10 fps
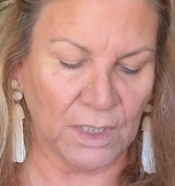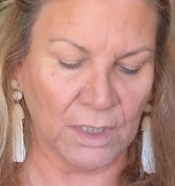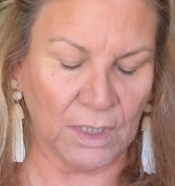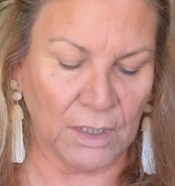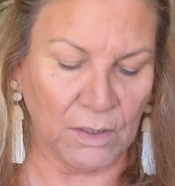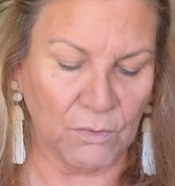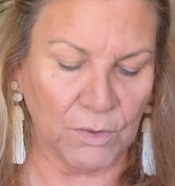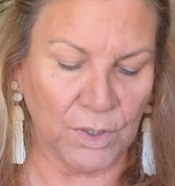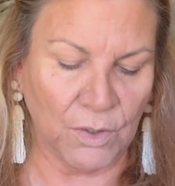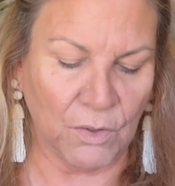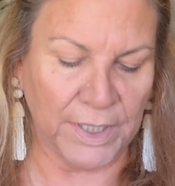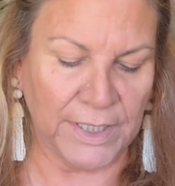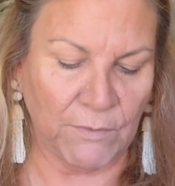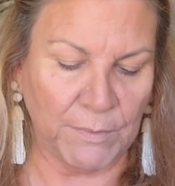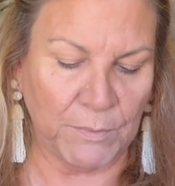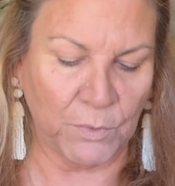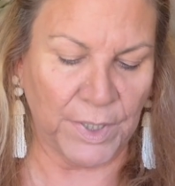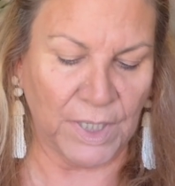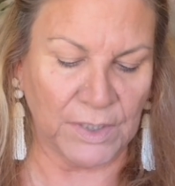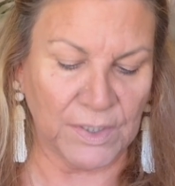I don't know. I can't remember where I
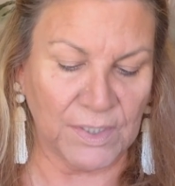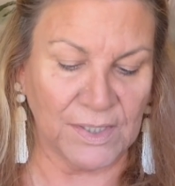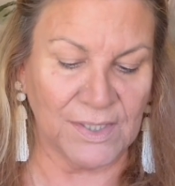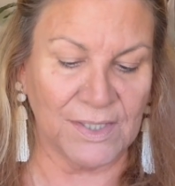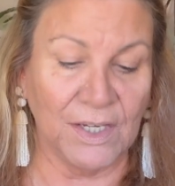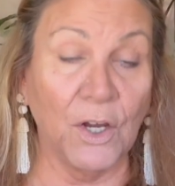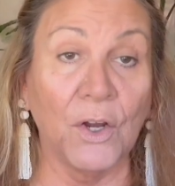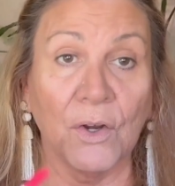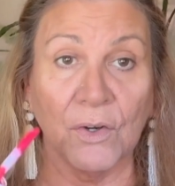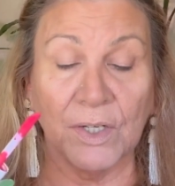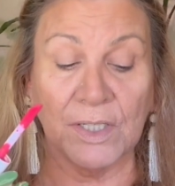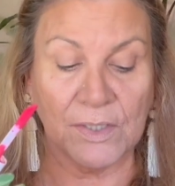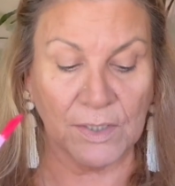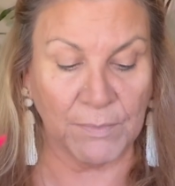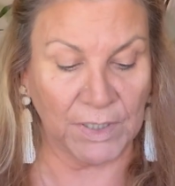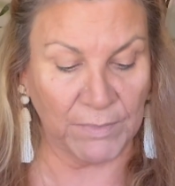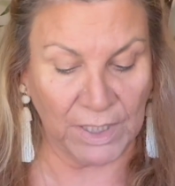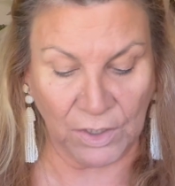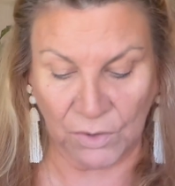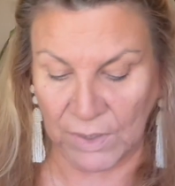got this. Seriously
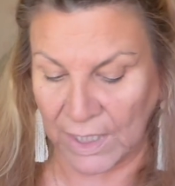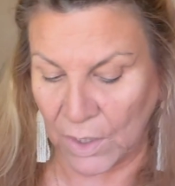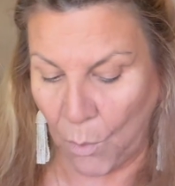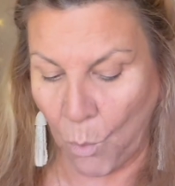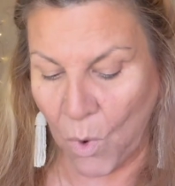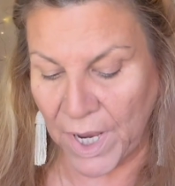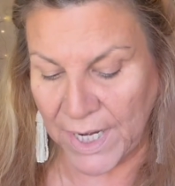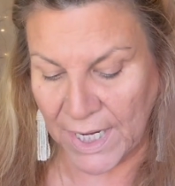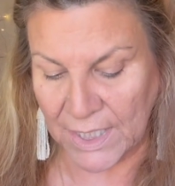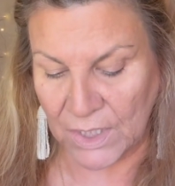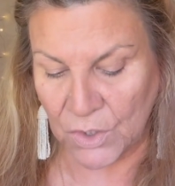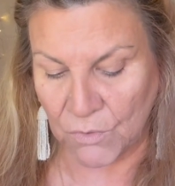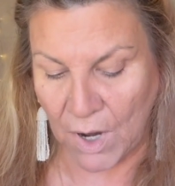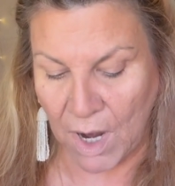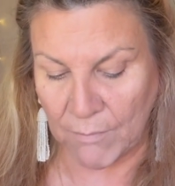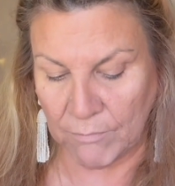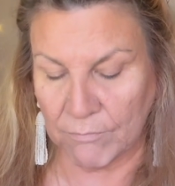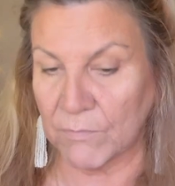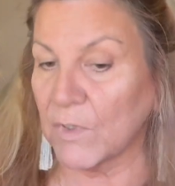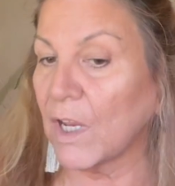pigmented. You need 1 drop.
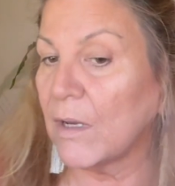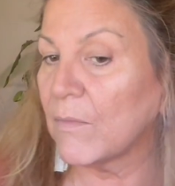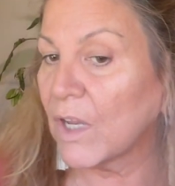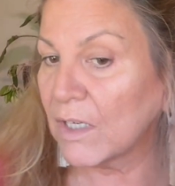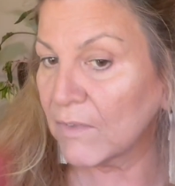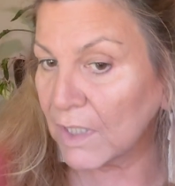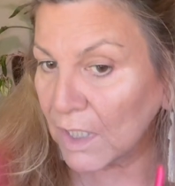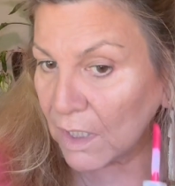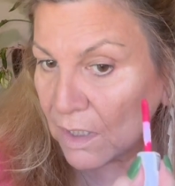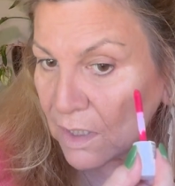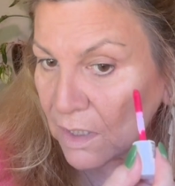I am not even kidding.